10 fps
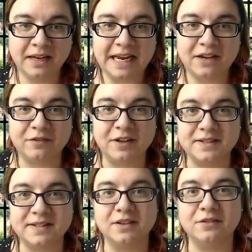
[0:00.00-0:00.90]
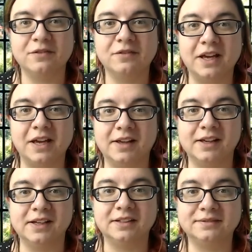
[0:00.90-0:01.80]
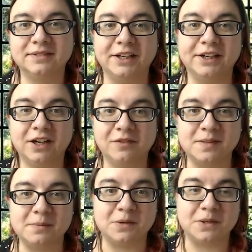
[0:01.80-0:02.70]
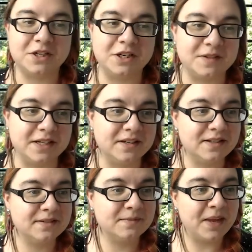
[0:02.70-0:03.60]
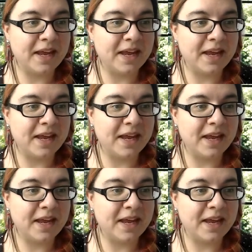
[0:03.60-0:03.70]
inoffensive, covers a multitude of sins.